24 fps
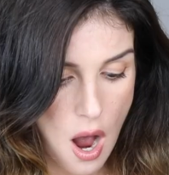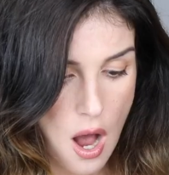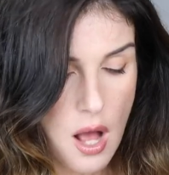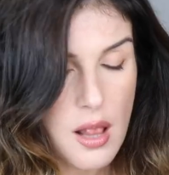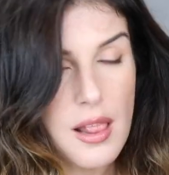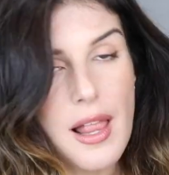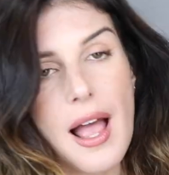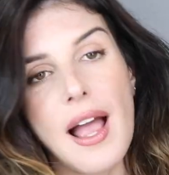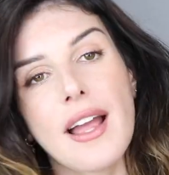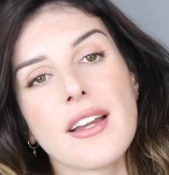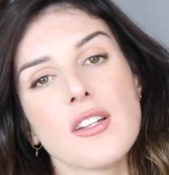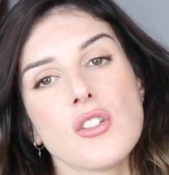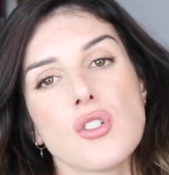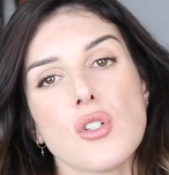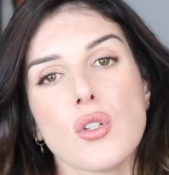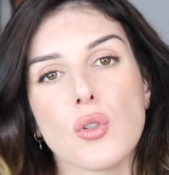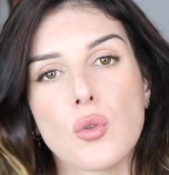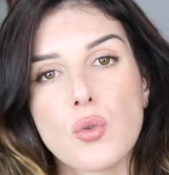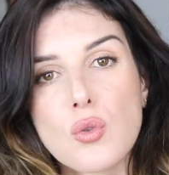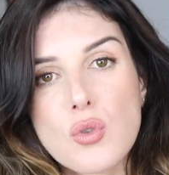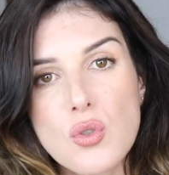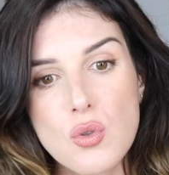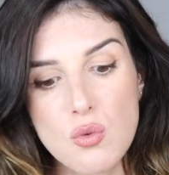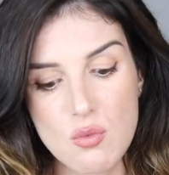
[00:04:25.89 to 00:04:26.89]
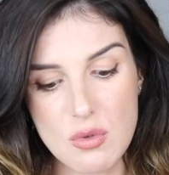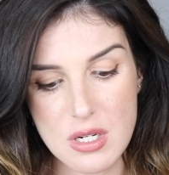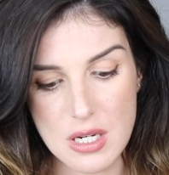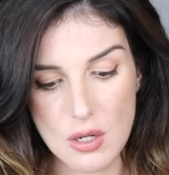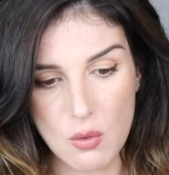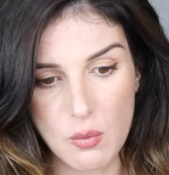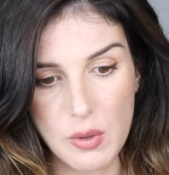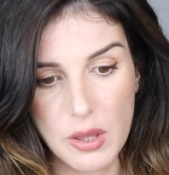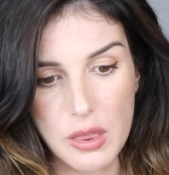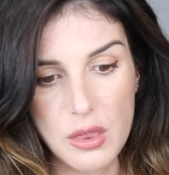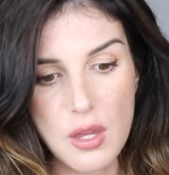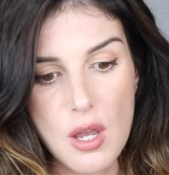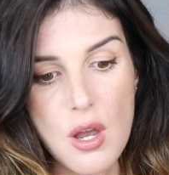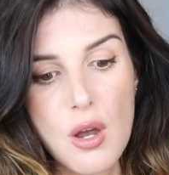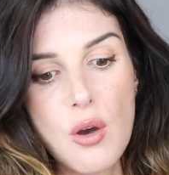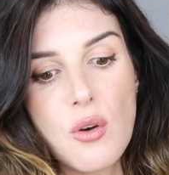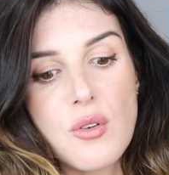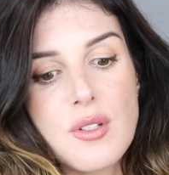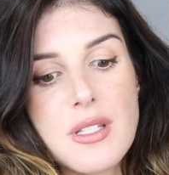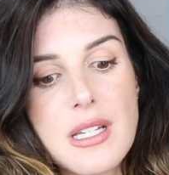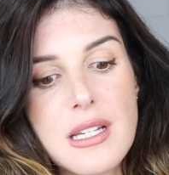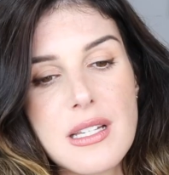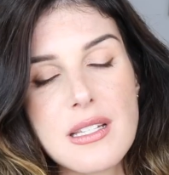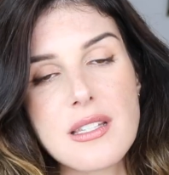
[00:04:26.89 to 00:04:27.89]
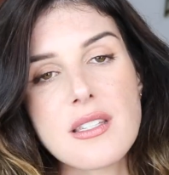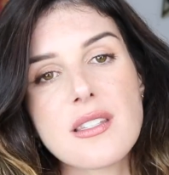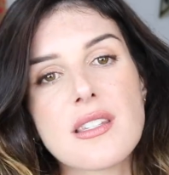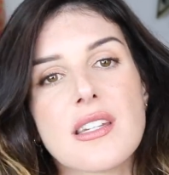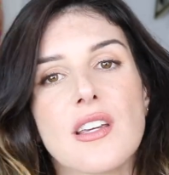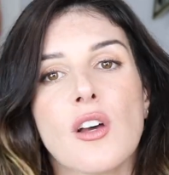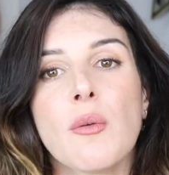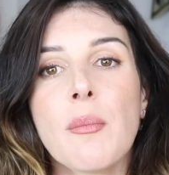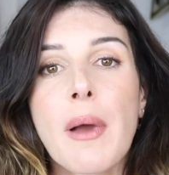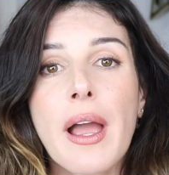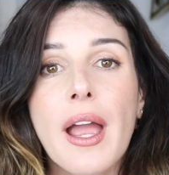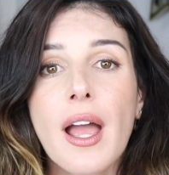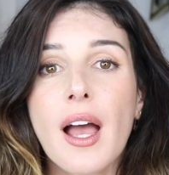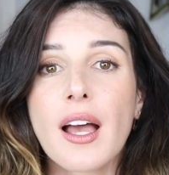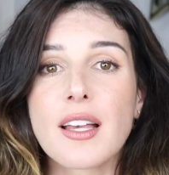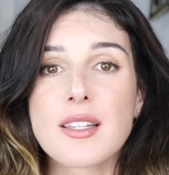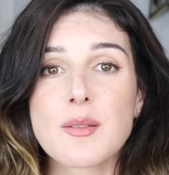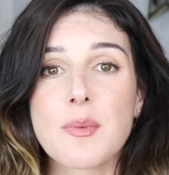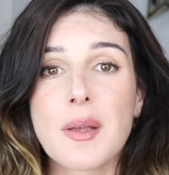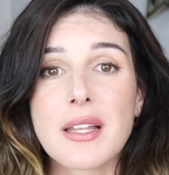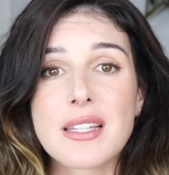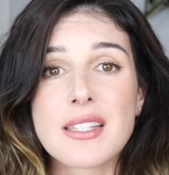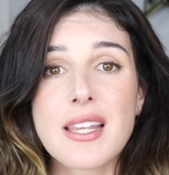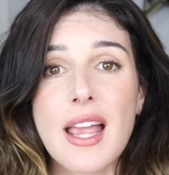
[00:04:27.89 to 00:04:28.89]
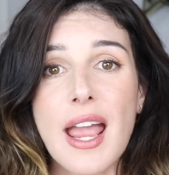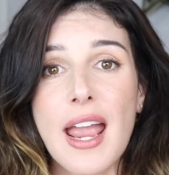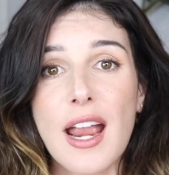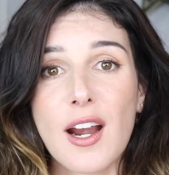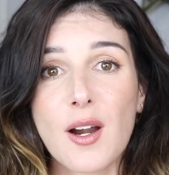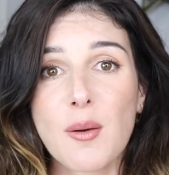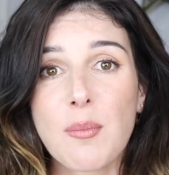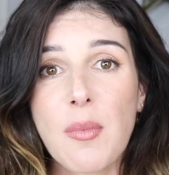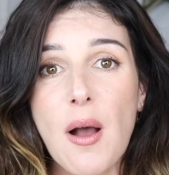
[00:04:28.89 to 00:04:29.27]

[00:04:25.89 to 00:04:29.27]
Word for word: All I do to deal with those is steal my husband's hair